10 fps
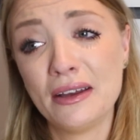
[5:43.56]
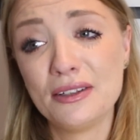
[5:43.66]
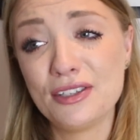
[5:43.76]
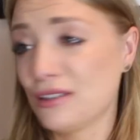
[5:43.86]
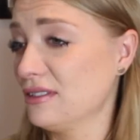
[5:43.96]

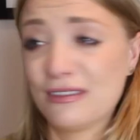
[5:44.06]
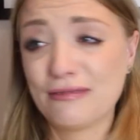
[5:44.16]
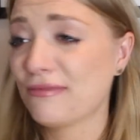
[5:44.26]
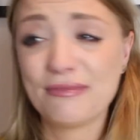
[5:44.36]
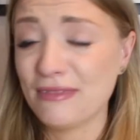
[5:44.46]
just
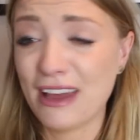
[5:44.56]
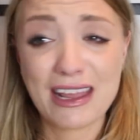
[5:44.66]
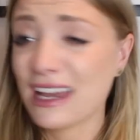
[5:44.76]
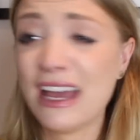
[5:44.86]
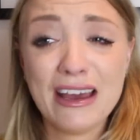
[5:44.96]

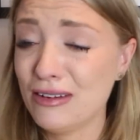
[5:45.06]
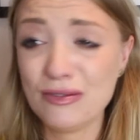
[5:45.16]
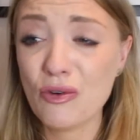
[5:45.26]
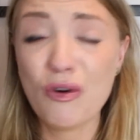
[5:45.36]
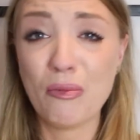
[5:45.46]
like
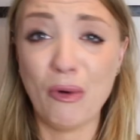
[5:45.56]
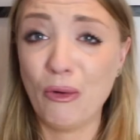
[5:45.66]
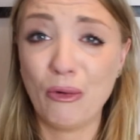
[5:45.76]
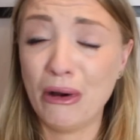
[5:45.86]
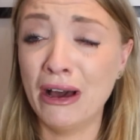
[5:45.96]

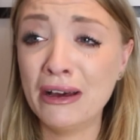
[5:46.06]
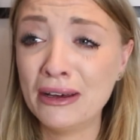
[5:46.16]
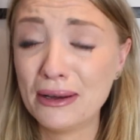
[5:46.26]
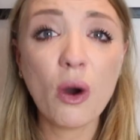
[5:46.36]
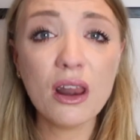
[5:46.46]
normal.
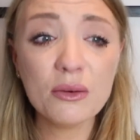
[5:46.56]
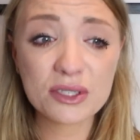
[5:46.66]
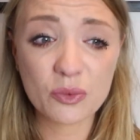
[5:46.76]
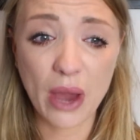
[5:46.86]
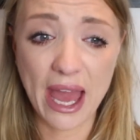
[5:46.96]
While I
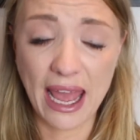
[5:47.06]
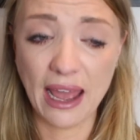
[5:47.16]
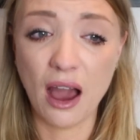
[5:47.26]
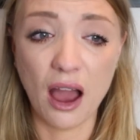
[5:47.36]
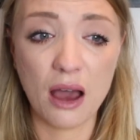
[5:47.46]
was
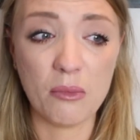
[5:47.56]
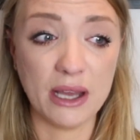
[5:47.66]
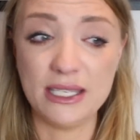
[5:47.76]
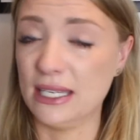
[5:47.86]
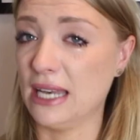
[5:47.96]
away,
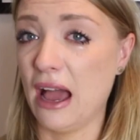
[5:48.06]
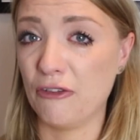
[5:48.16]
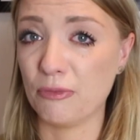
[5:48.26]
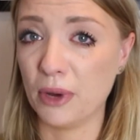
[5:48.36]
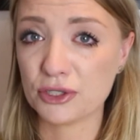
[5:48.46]
I didn't
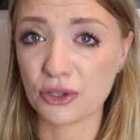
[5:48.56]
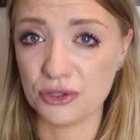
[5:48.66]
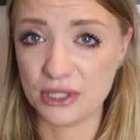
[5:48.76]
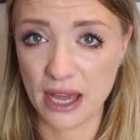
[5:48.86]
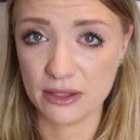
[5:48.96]
have much
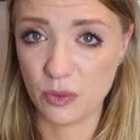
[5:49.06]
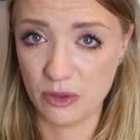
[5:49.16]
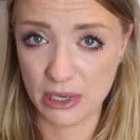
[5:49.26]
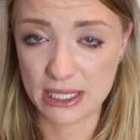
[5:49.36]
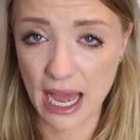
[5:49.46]
contact
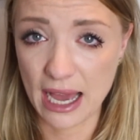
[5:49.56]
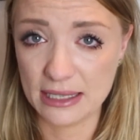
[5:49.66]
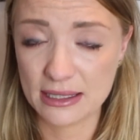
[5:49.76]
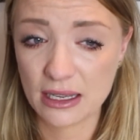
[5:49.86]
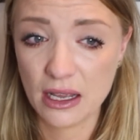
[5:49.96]
with my
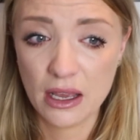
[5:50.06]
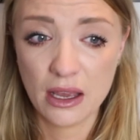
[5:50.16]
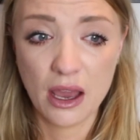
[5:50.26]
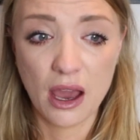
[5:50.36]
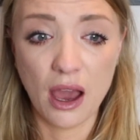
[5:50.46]
dad.
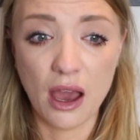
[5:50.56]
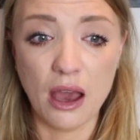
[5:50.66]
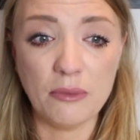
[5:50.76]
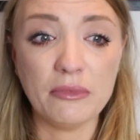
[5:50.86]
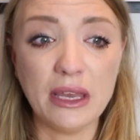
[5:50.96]

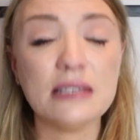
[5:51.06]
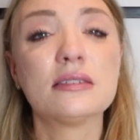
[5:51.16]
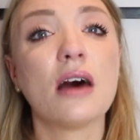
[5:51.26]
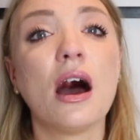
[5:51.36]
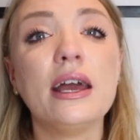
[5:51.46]
He
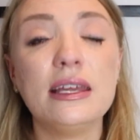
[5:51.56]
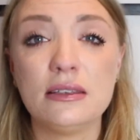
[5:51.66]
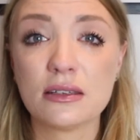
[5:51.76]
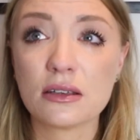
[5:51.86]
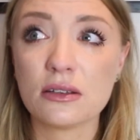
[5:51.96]

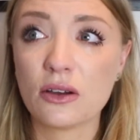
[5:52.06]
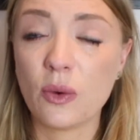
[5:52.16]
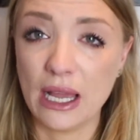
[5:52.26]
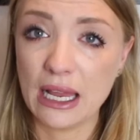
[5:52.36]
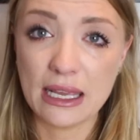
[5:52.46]
started
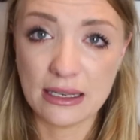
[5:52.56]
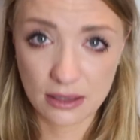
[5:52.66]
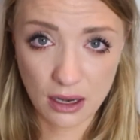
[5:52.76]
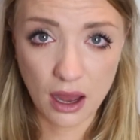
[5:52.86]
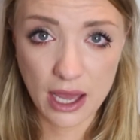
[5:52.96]
quickly
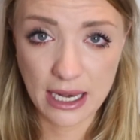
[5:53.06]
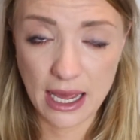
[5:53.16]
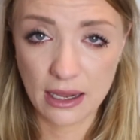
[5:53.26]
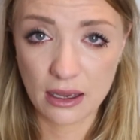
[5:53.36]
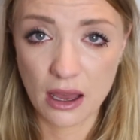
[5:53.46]

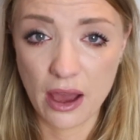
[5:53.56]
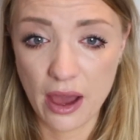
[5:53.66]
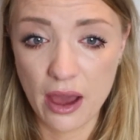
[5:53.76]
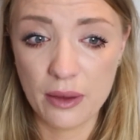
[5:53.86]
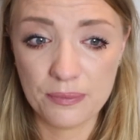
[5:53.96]
declining,
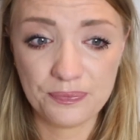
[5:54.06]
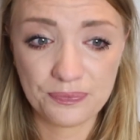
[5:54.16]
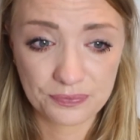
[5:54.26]
and